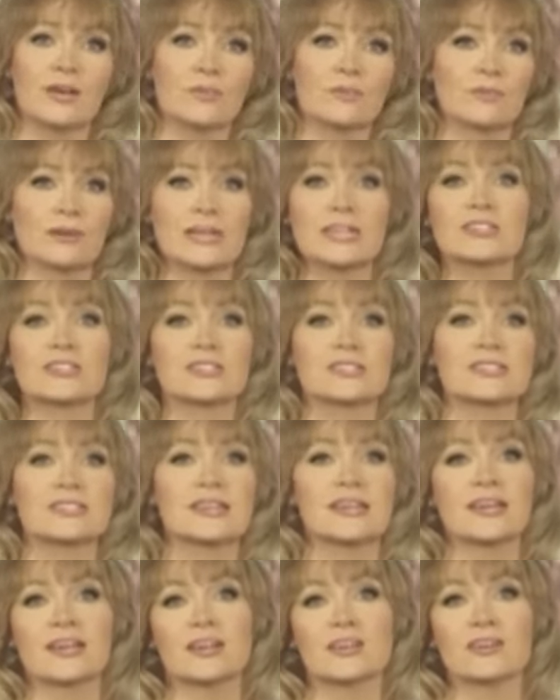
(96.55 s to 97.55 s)

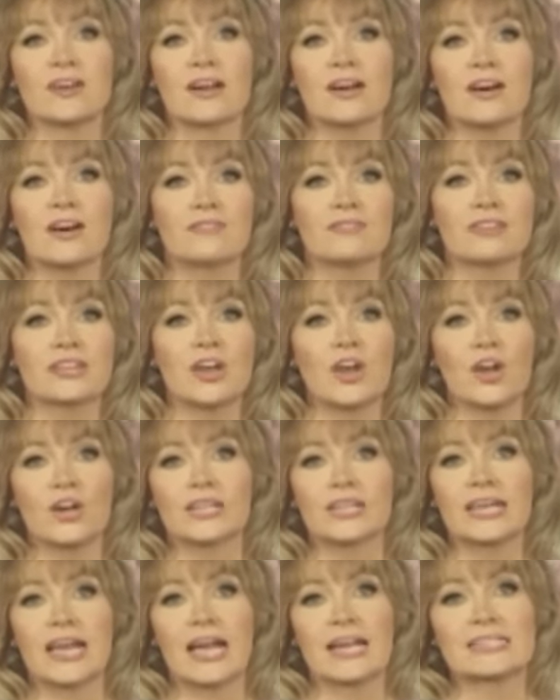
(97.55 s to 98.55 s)
Regency era of the
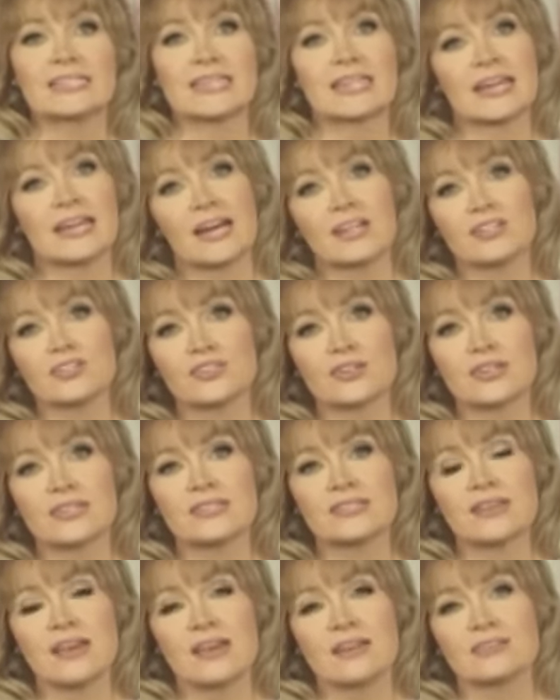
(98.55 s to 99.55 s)
early
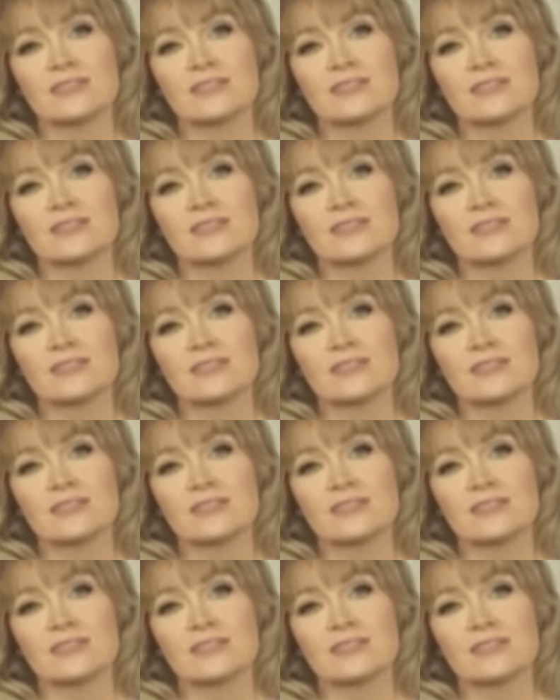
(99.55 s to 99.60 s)
1800s